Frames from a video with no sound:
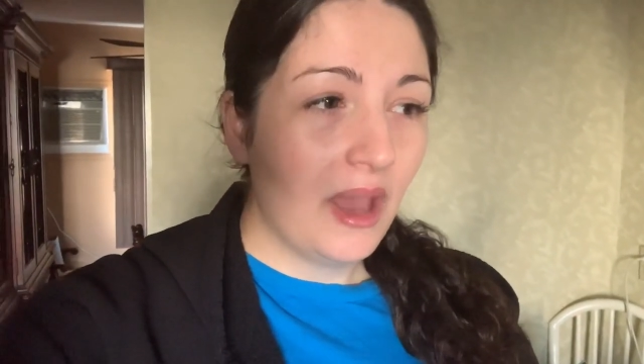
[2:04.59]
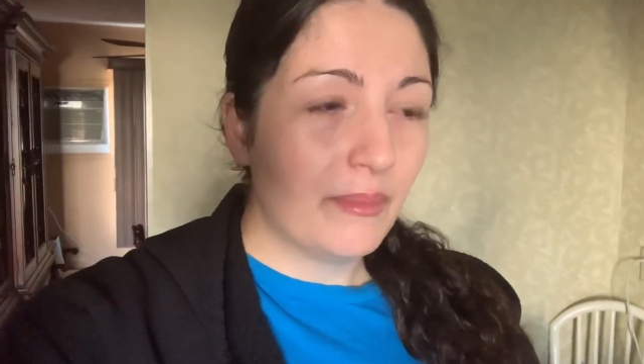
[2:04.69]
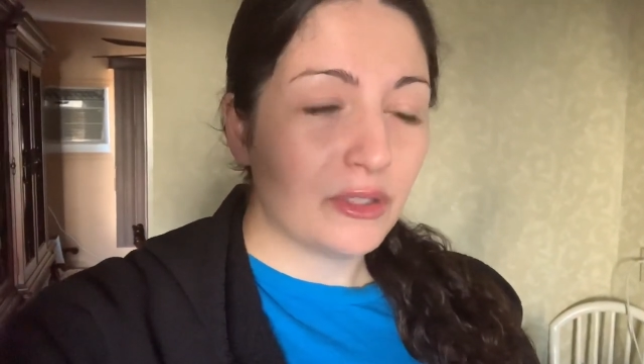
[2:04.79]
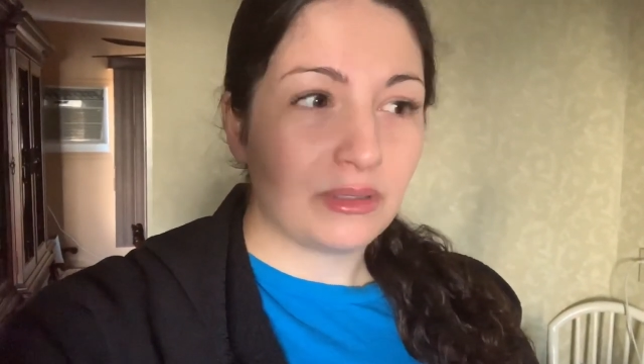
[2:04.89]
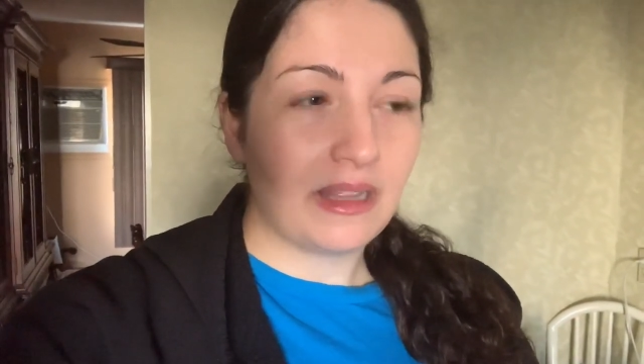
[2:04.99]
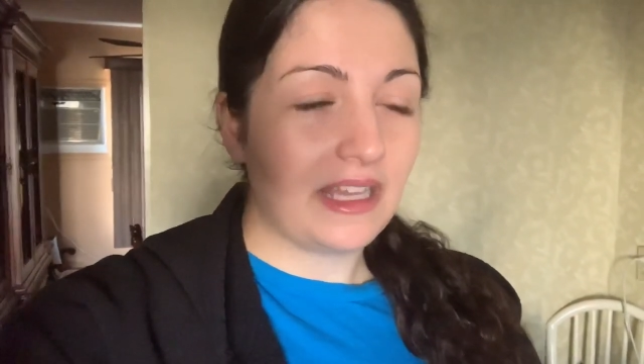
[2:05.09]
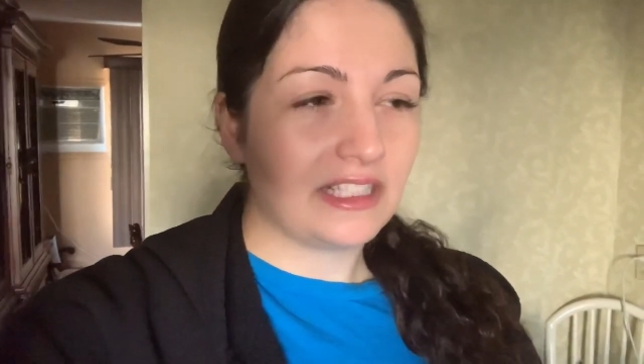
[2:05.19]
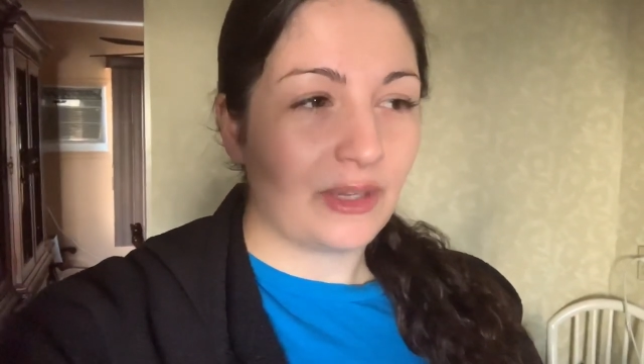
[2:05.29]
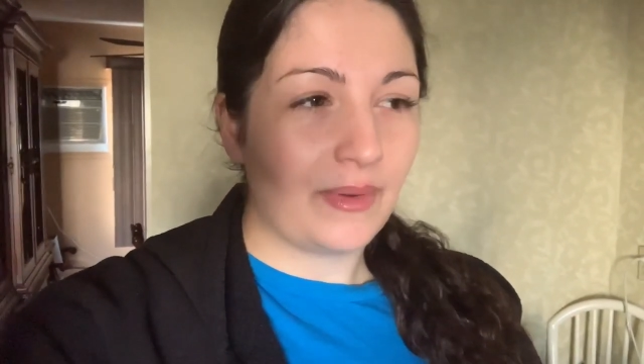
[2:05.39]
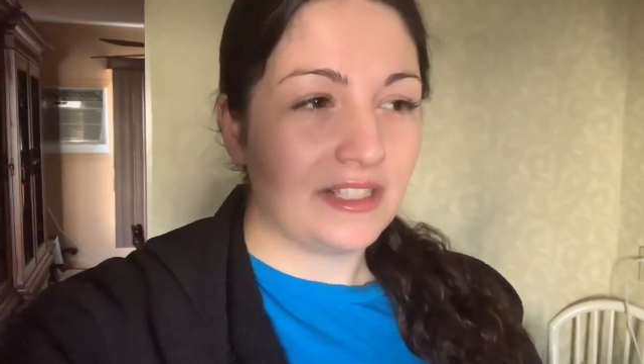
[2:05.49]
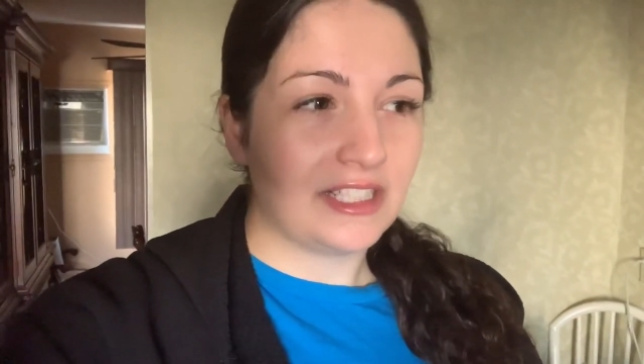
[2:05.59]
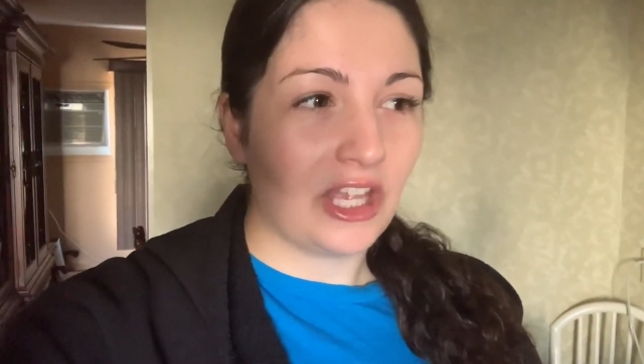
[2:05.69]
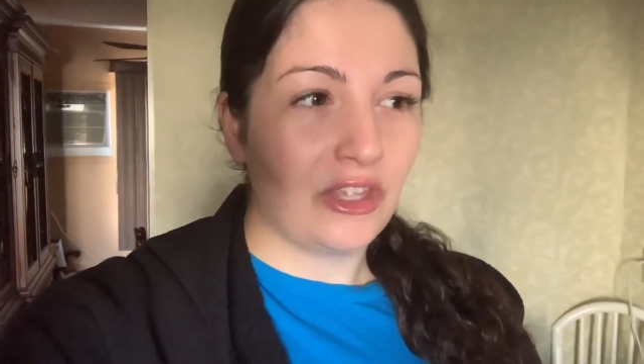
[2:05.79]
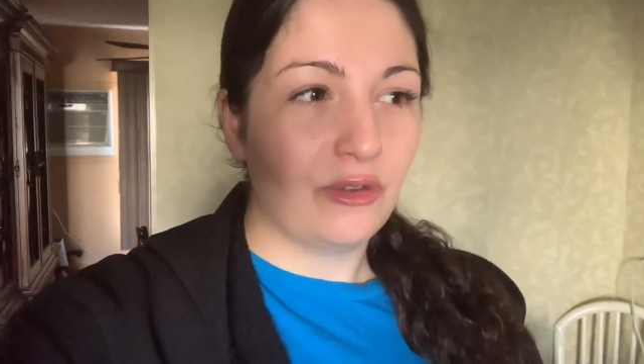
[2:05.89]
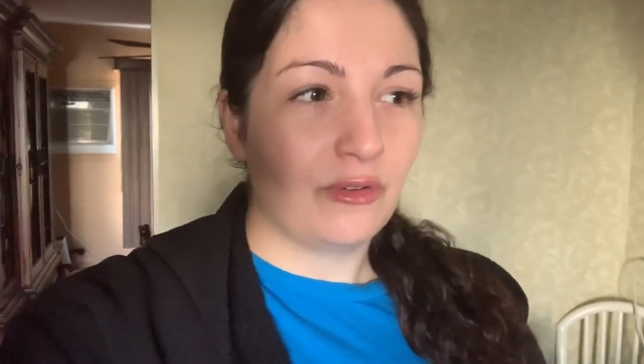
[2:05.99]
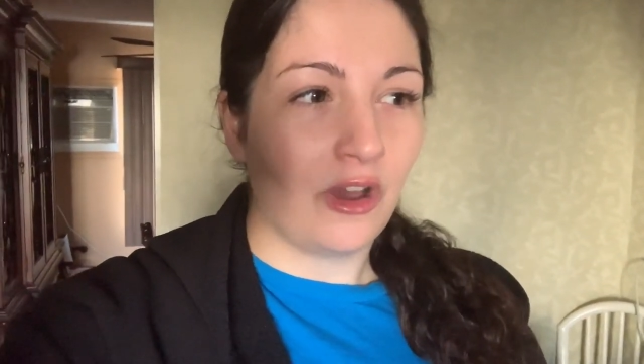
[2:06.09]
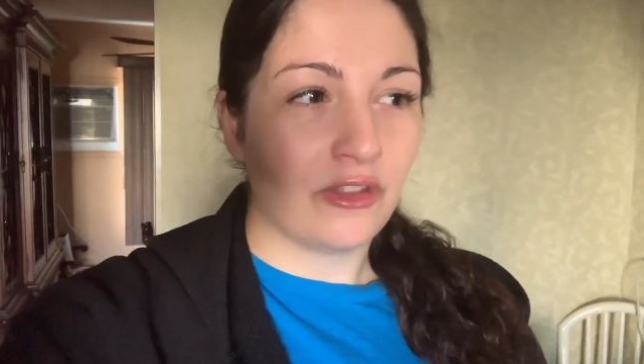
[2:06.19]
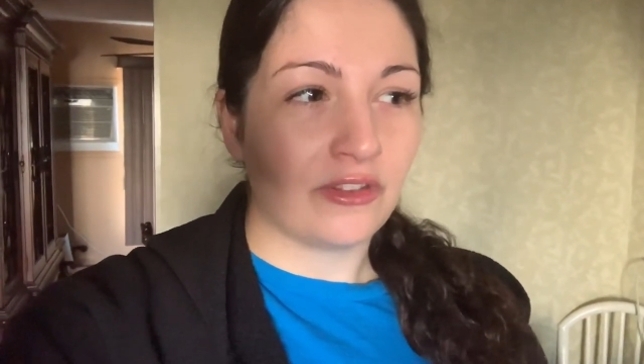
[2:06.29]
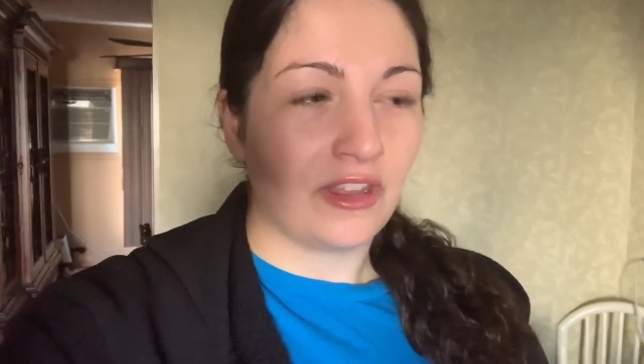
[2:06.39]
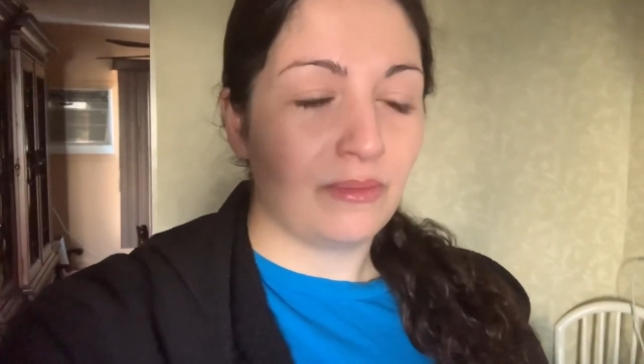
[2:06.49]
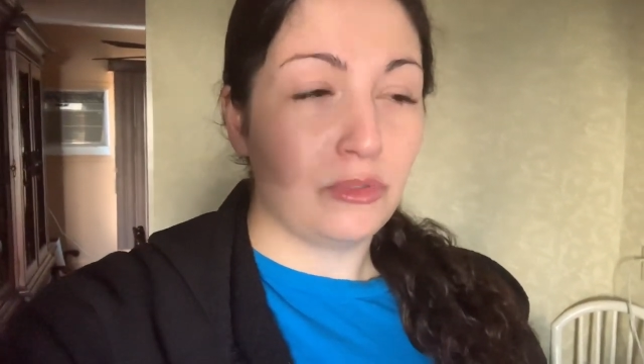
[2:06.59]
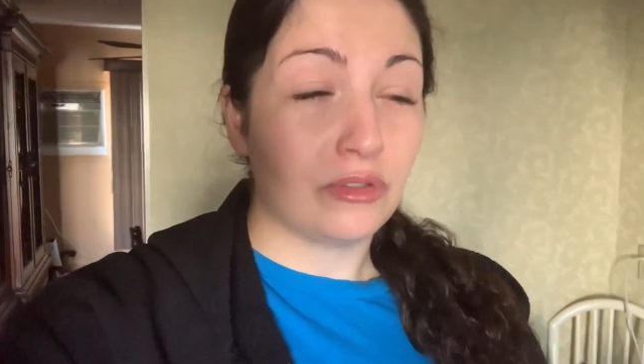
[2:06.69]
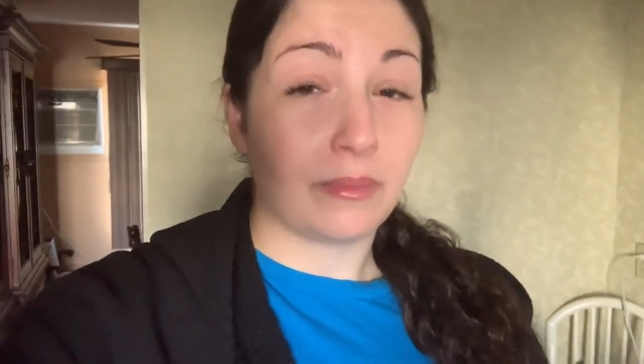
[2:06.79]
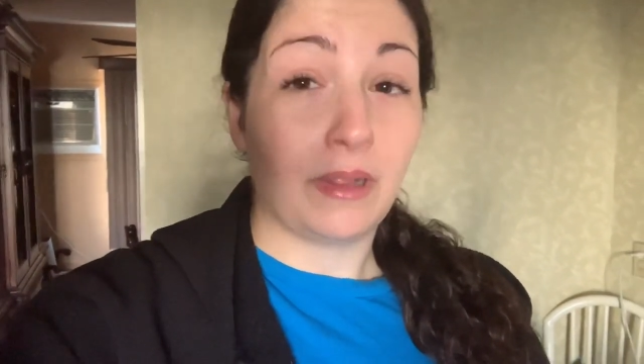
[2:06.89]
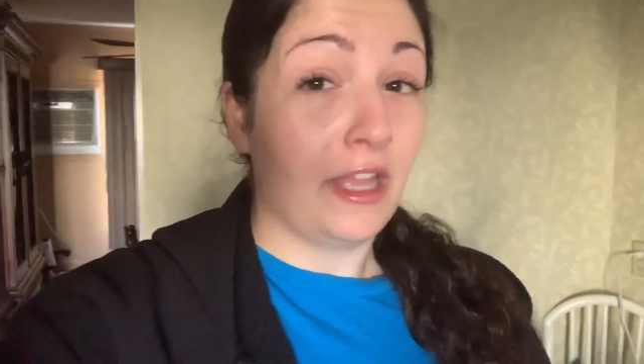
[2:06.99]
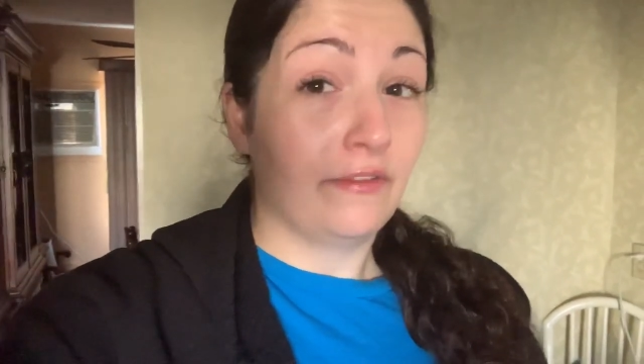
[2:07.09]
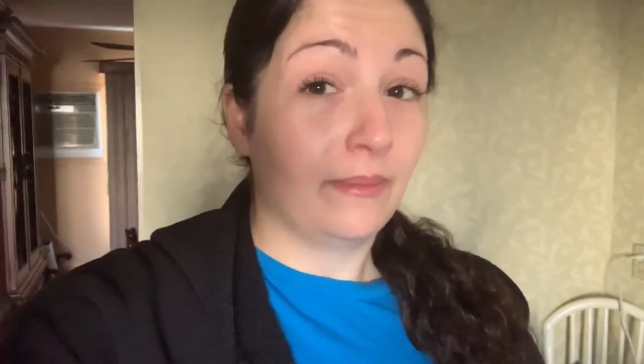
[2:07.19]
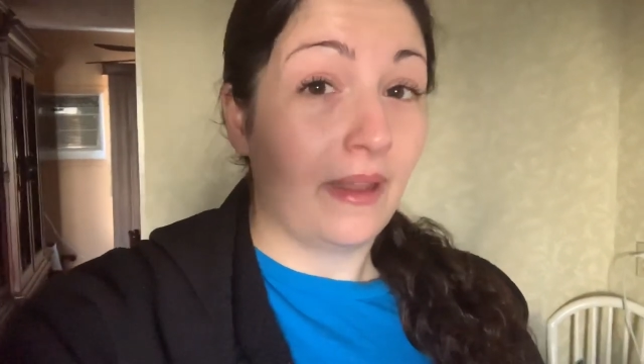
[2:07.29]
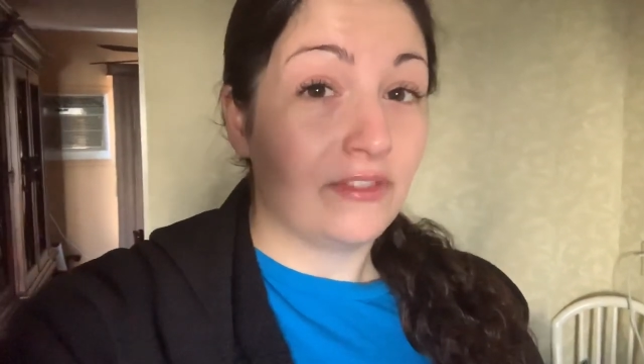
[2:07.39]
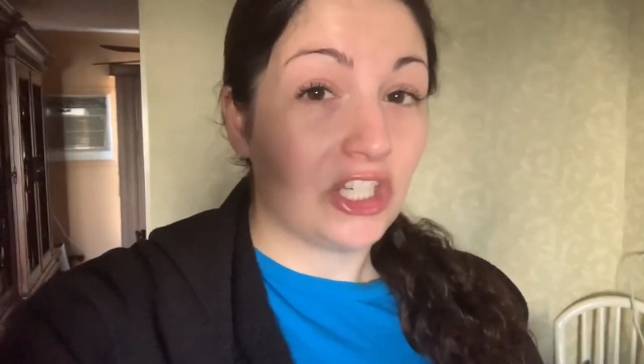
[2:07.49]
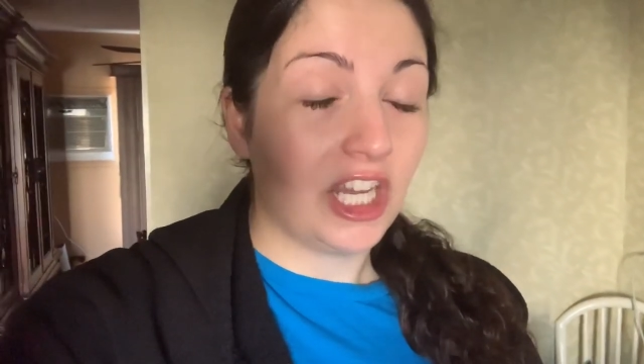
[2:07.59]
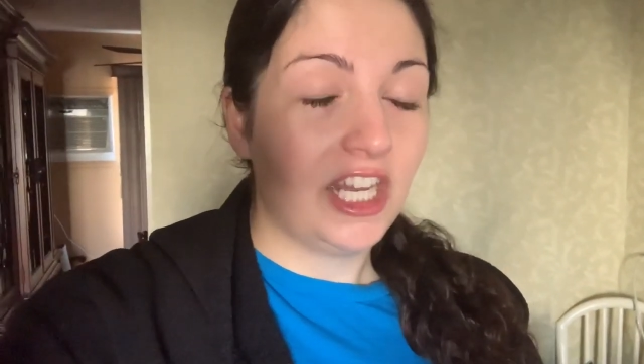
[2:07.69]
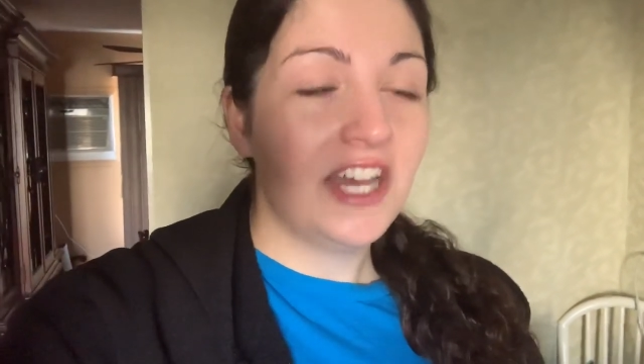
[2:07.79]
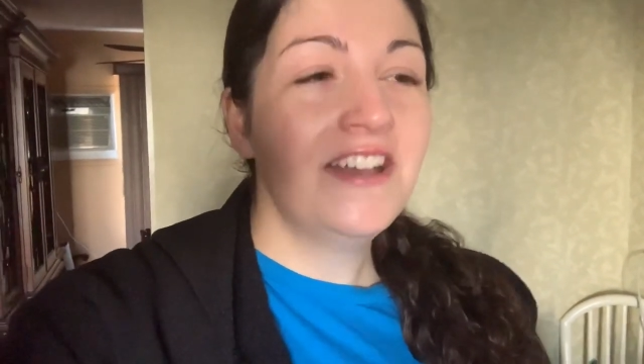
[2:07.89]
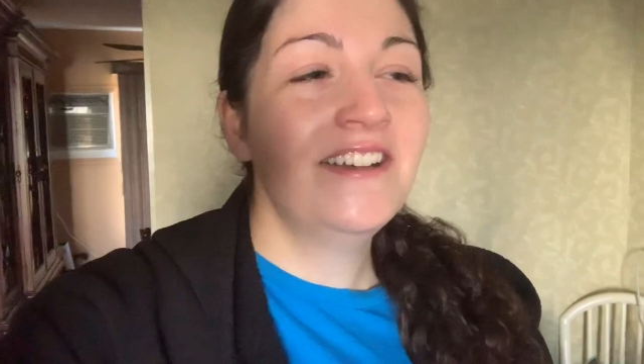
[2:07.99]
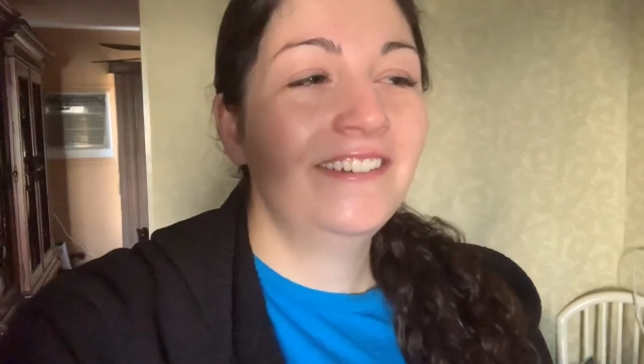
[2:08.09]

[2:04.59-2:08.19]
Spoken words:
But there's something else I wanted to tell you other than the music playing from my vagina.